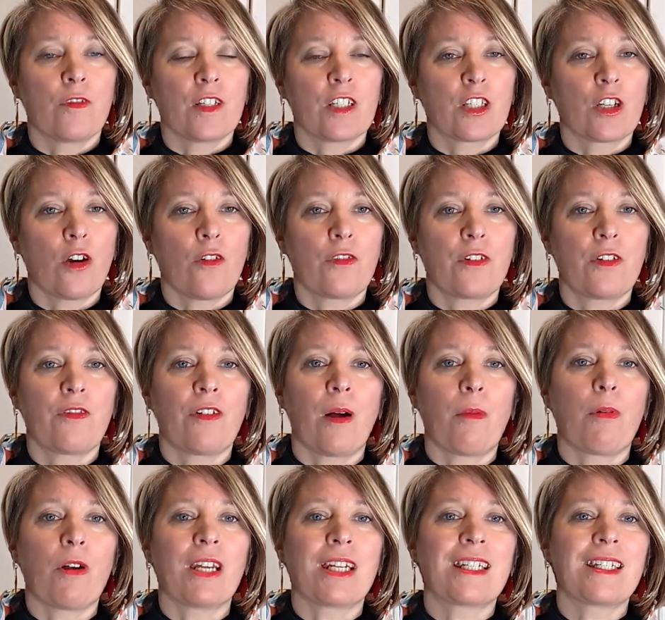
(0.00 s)
softer
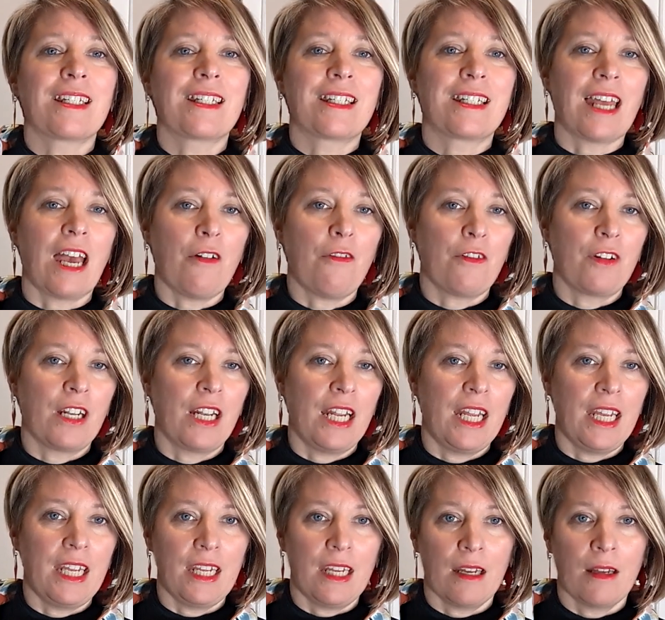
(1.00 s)
fabrics,
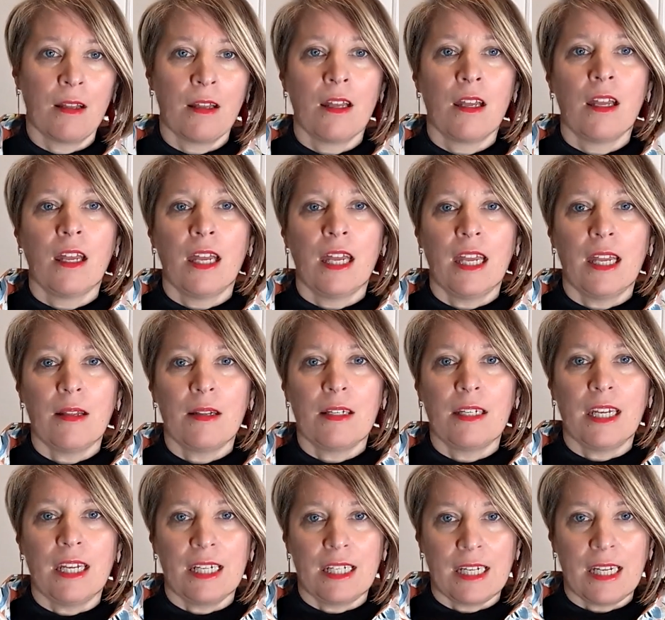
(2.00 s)
definitely
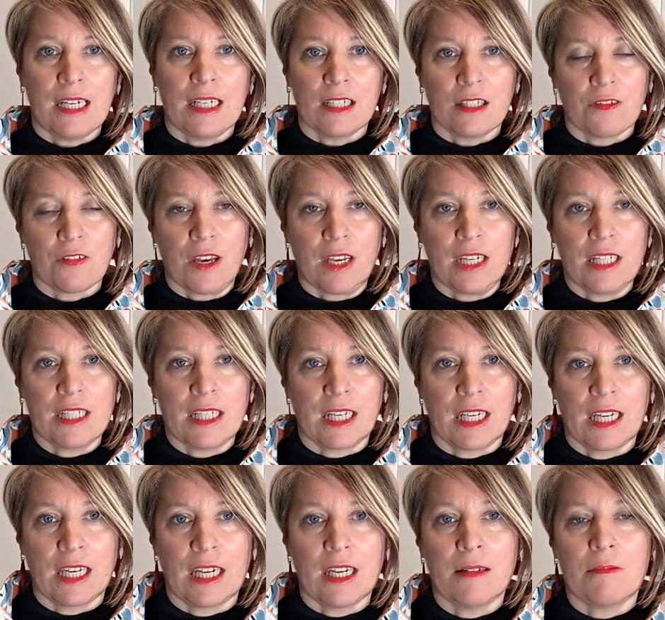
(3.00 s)
need interfacing
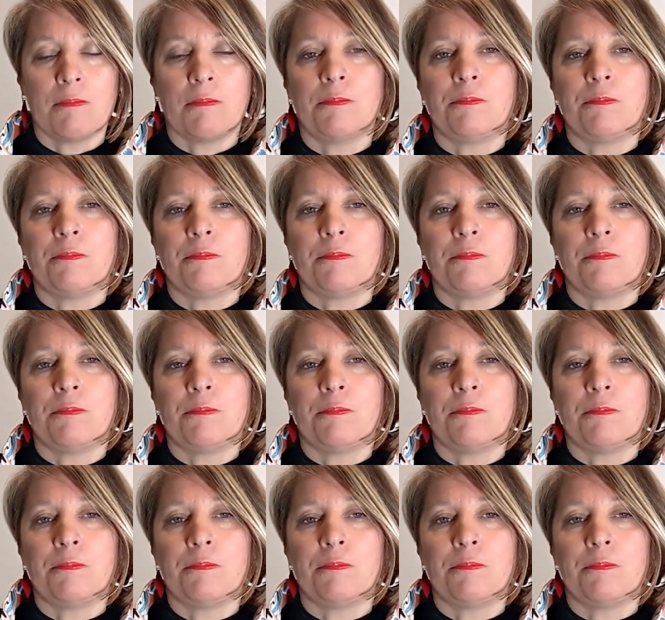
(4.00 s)
in it.